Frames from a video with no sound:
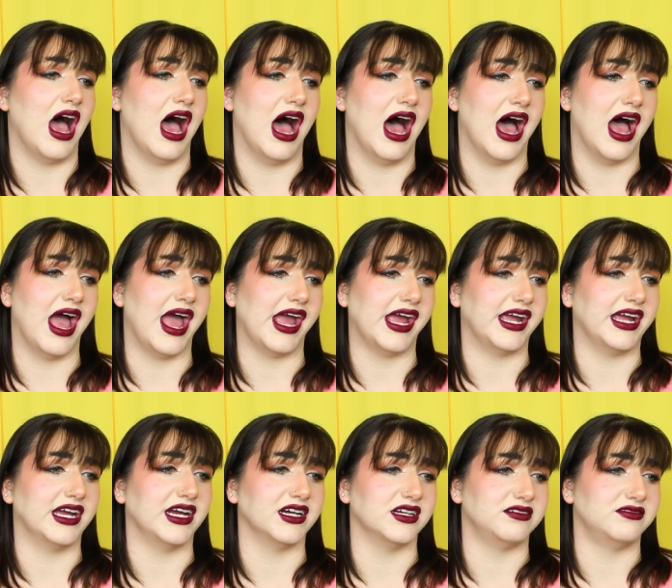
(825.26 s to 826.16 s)

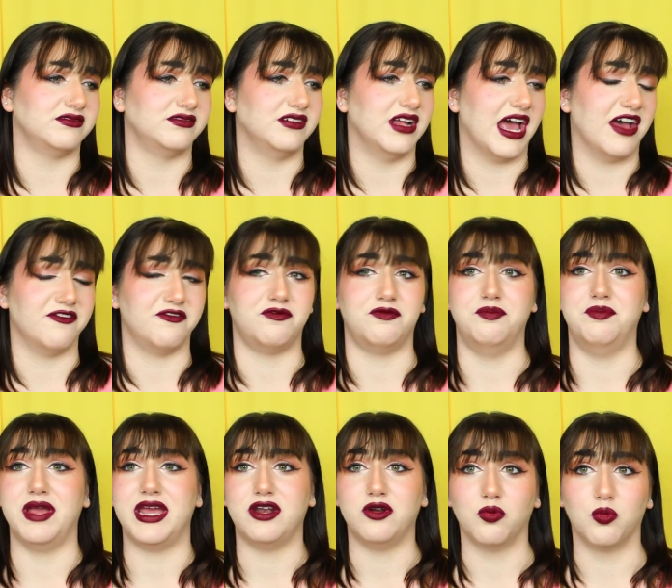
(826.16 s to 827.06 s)
I have
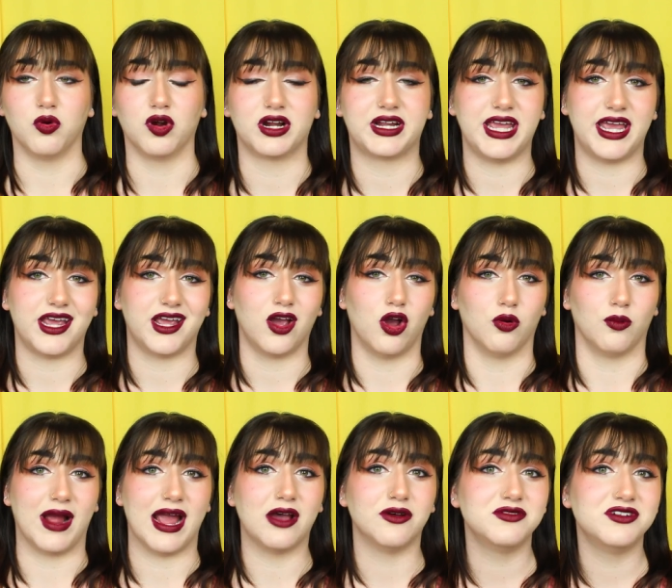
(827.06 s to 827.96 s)
been working
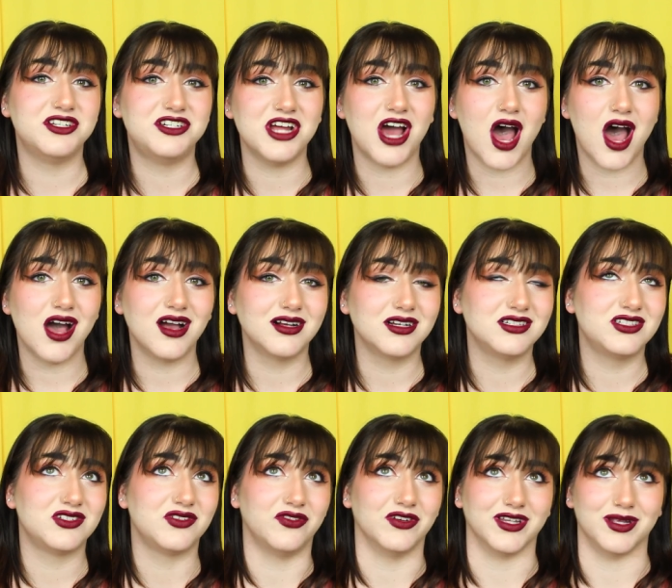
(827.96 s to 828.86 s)
around
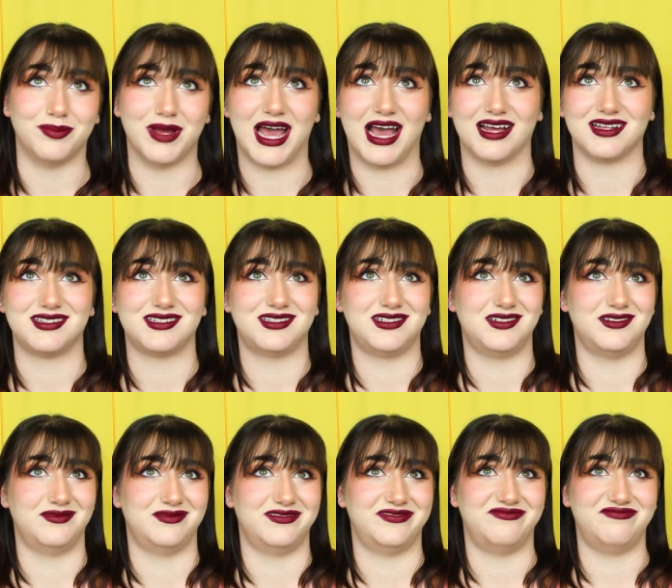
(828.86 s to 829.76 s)
dogs for the
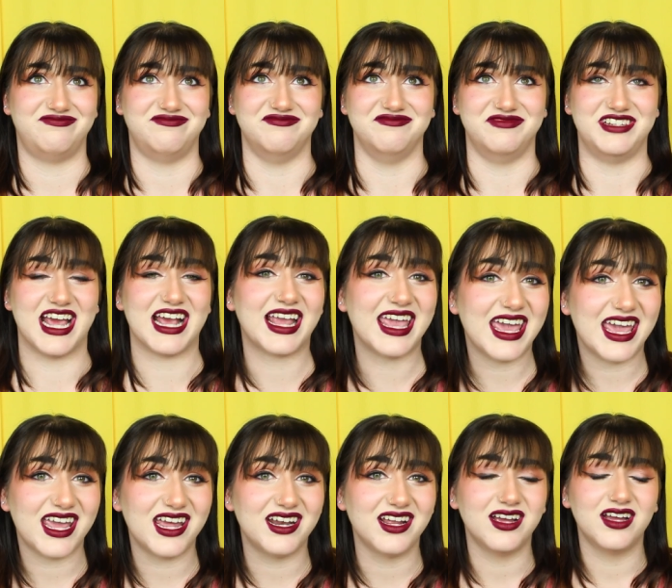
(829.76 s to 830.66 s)
past
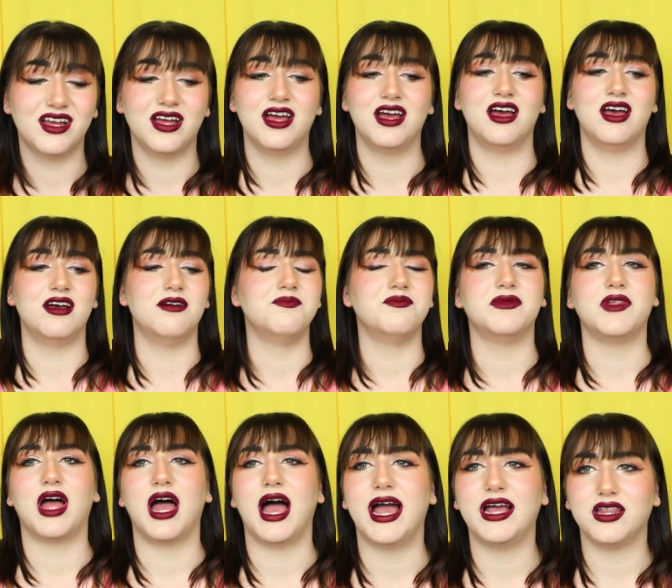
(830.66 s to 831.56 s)
decade.
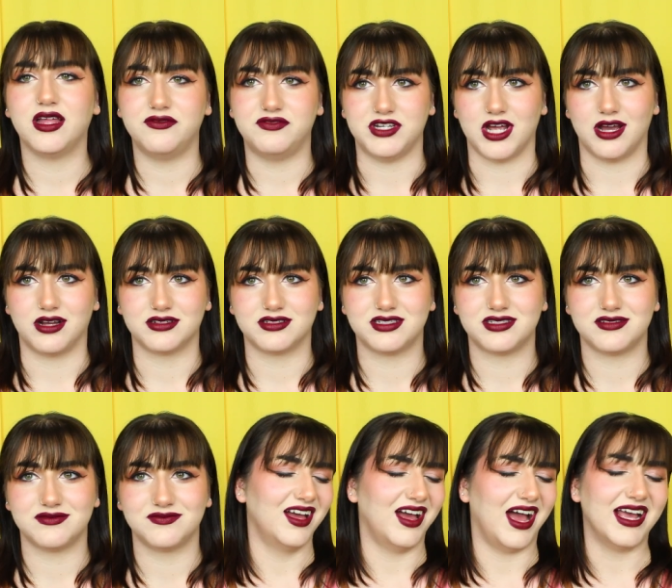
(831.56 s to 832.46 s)
I love
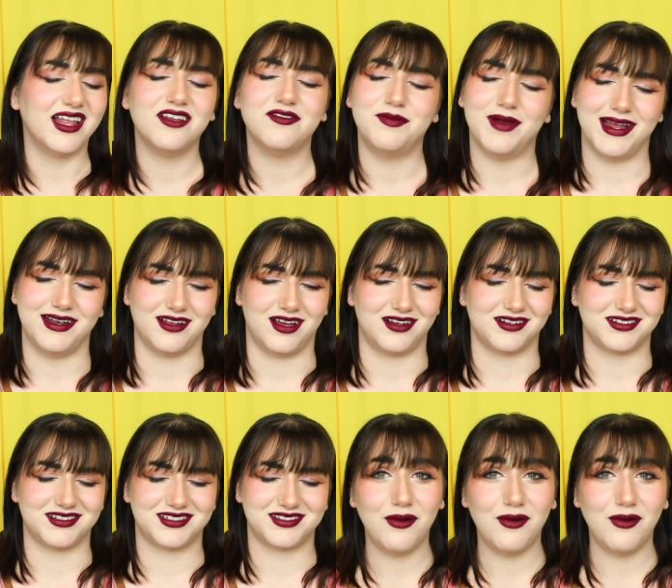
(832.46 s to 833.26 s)
dogs. I love my dogs.